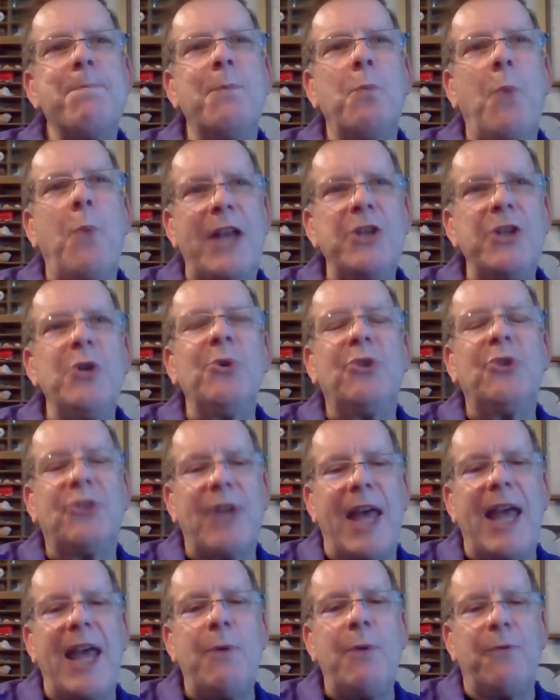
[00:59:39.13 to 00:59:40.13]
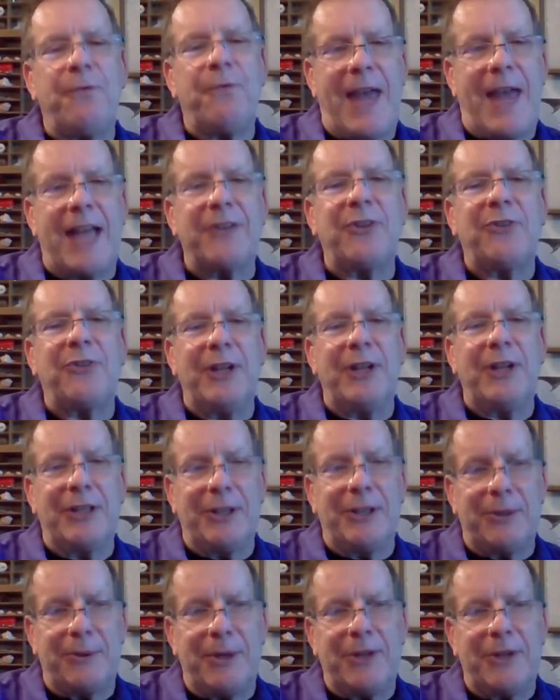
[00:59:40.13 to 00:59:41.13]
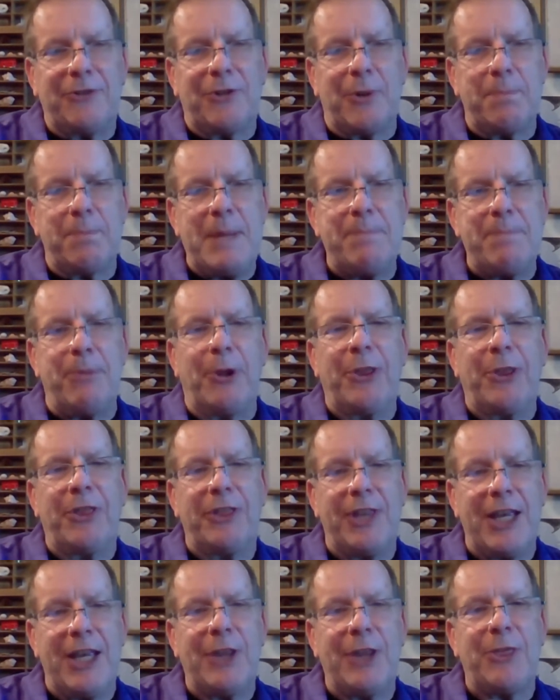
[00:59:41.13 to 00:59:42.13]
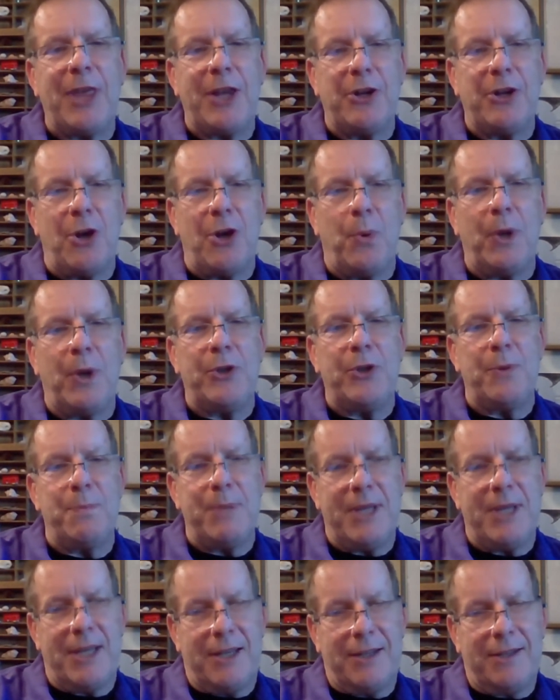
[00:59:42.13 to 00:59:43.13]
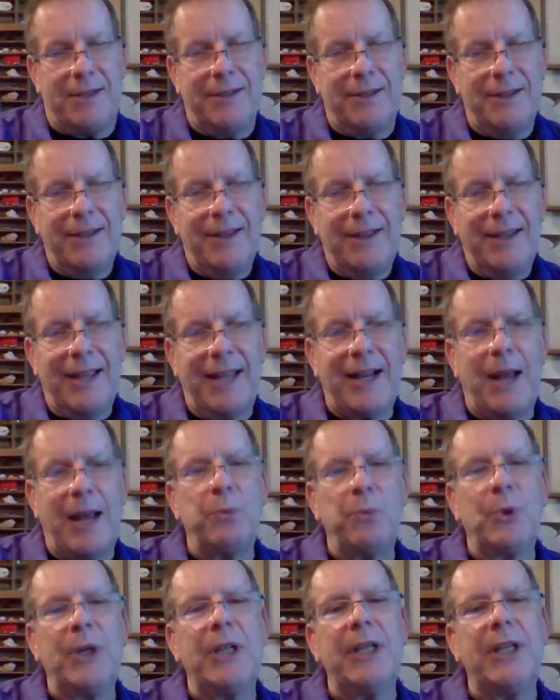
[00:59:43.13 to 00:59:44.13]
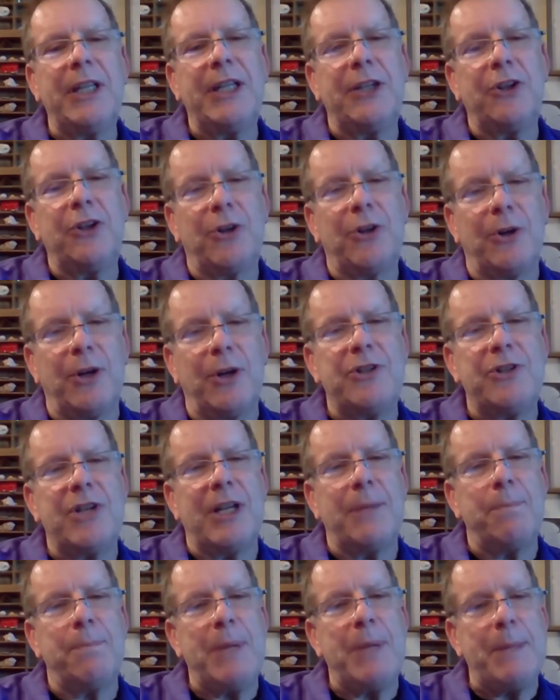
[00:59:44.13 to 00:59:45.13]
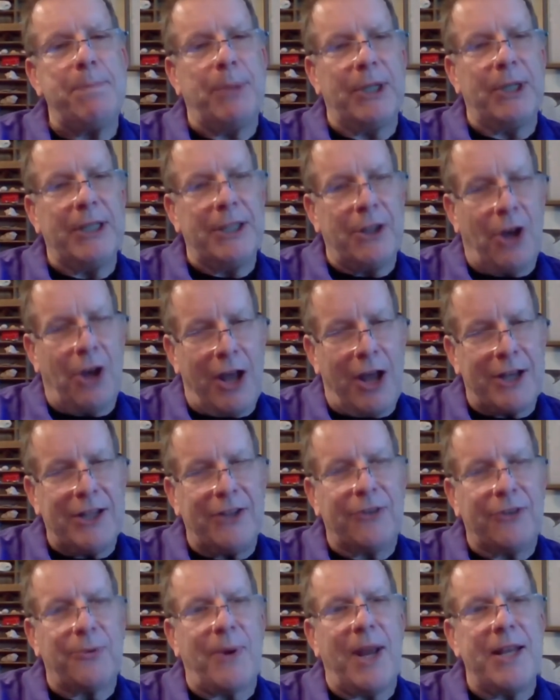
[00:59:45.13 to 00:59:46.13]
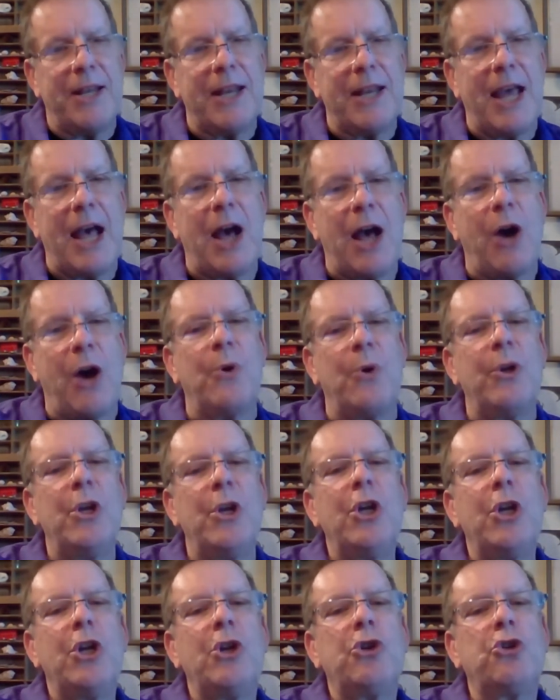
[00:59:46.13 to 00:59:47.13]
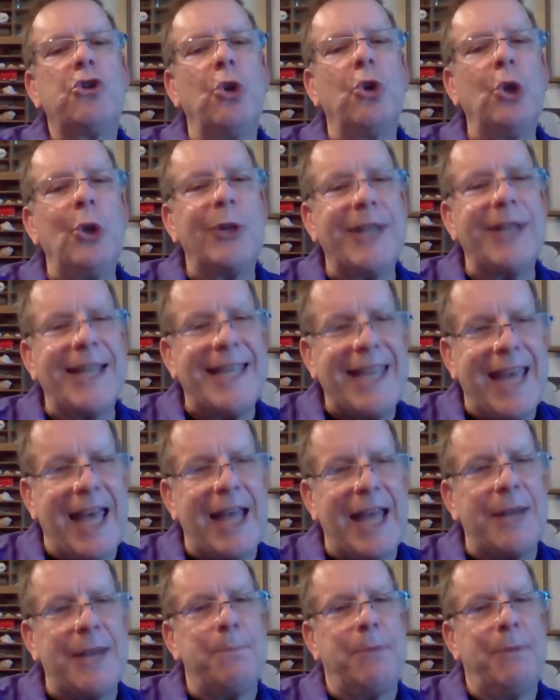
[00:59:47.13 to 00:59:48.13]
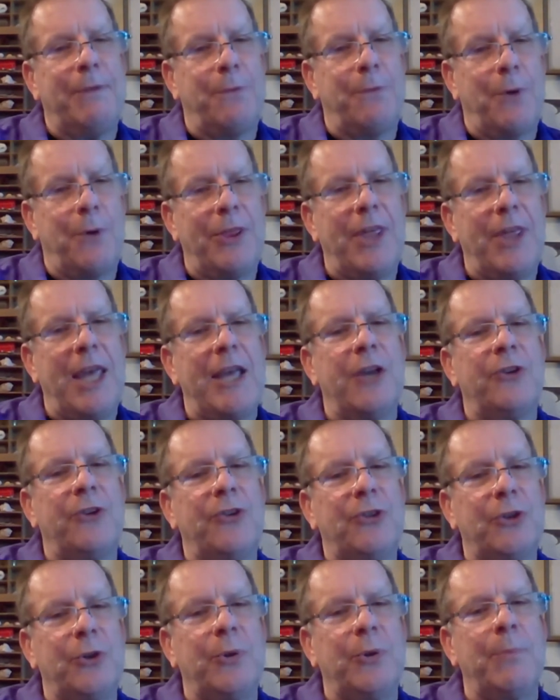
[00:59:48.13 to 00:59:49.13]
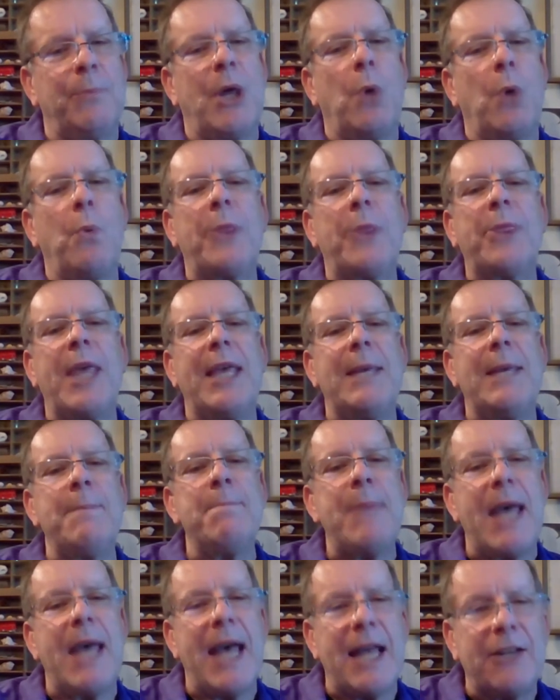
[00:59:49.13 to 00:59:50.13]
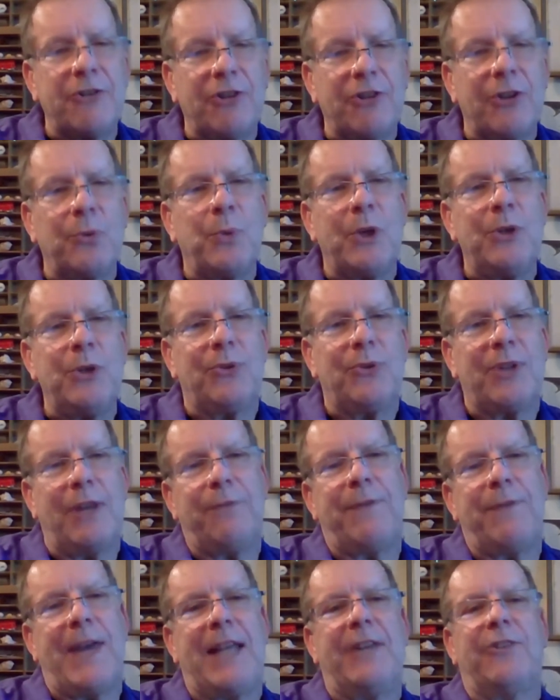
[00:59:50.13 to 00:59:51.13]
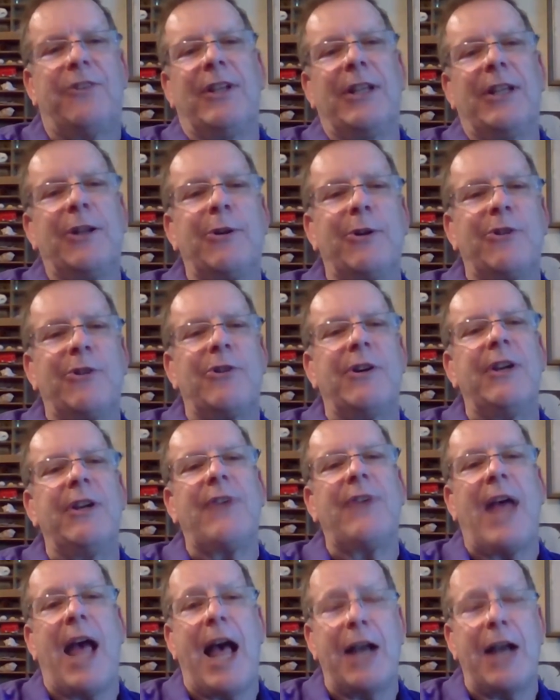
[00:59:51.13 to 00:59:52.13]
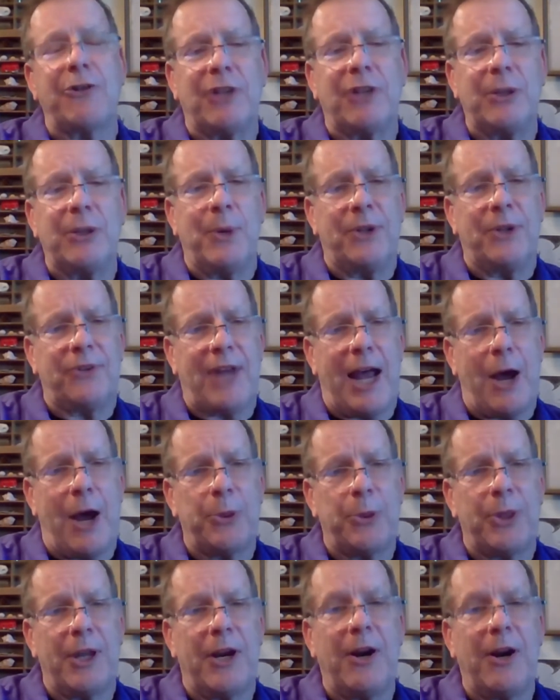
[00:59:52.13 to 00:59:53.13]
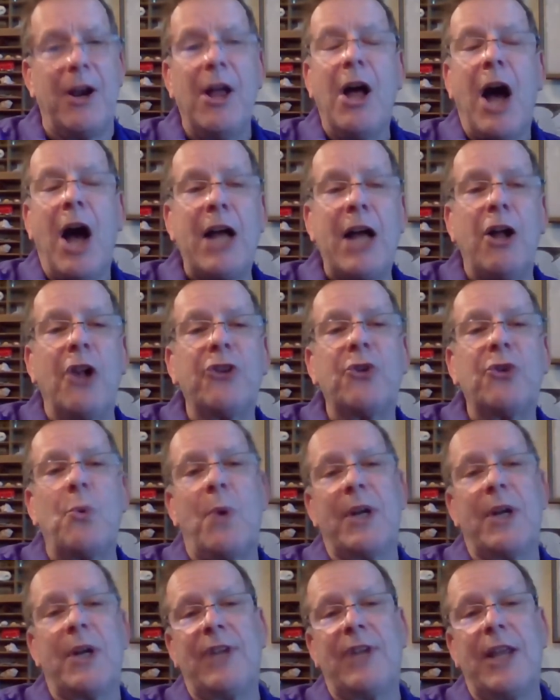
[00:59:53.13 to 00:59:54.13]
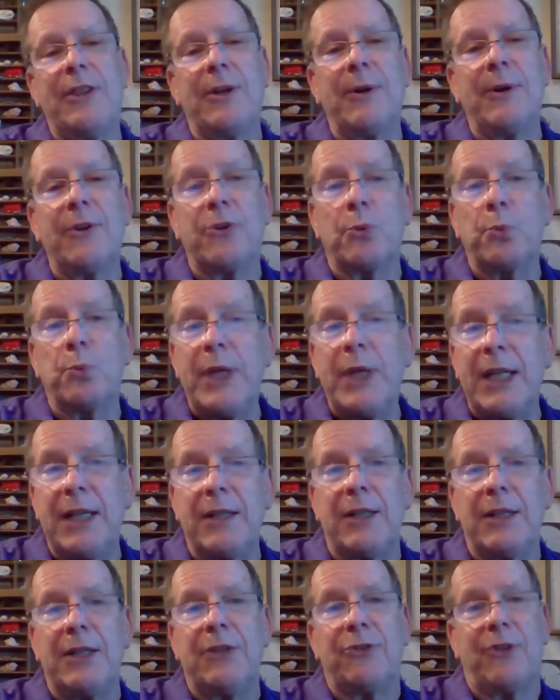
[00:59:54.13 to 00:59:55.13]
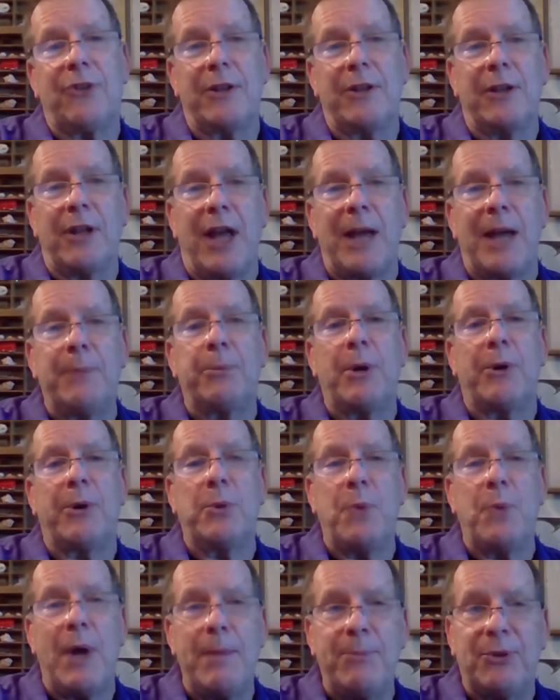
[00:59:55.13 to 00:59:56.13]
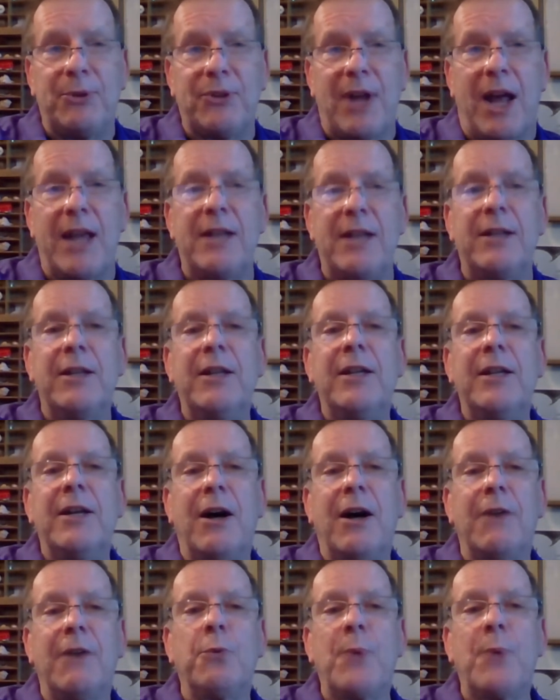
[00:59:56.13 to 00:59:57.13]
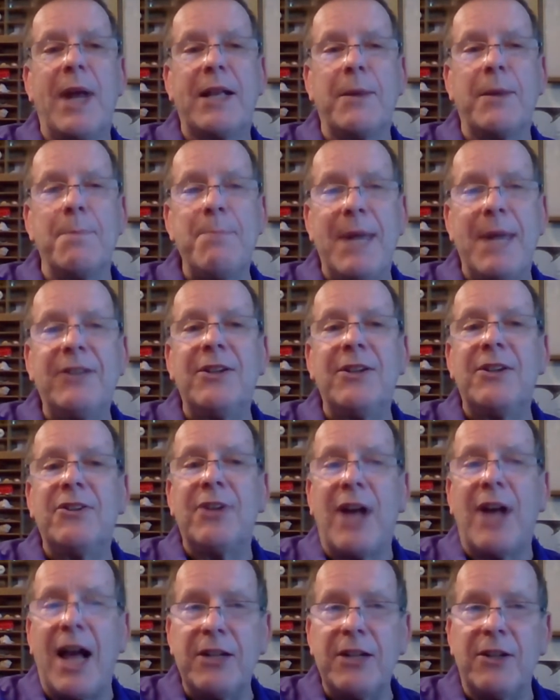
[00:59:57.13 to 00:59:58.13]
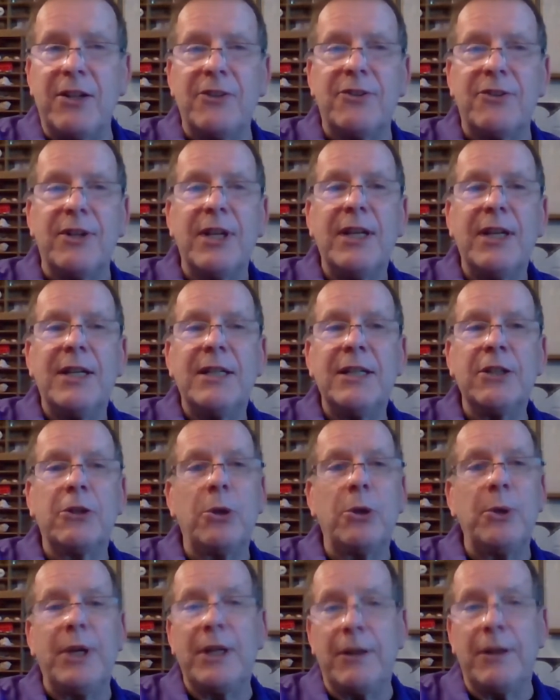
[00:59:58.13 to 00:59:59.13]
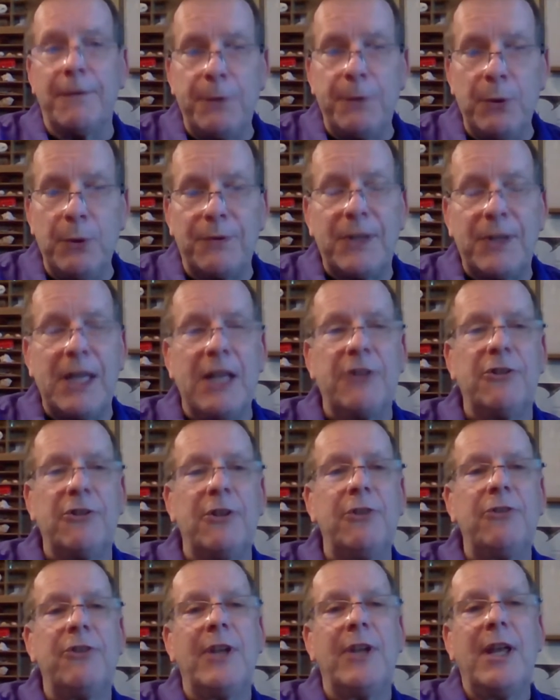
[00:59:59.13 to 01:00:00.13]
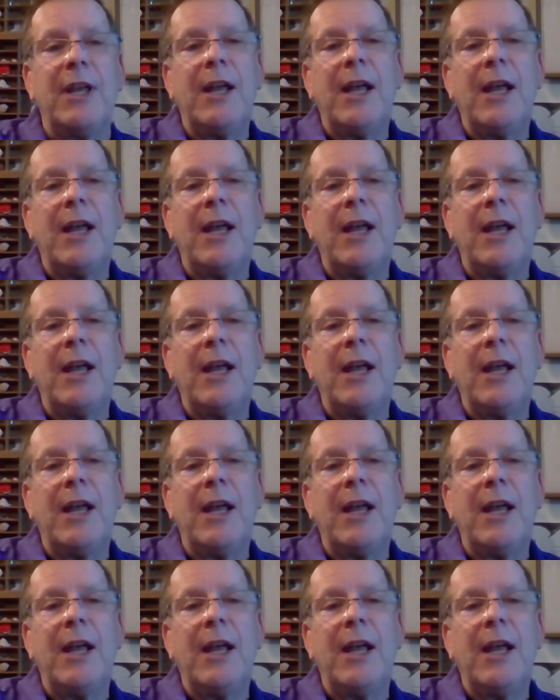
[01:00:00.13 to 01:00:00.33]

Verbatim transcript: when you say fantasy literature, people think they know what you mean. And I'm mm-hmm. really encouraging people in the audience right now to look again before they assume that what they imagine when you say fantasy literature is actually what's out there. I also want to say there is a reading list on the library website of recommended titles, including a few of Kij's.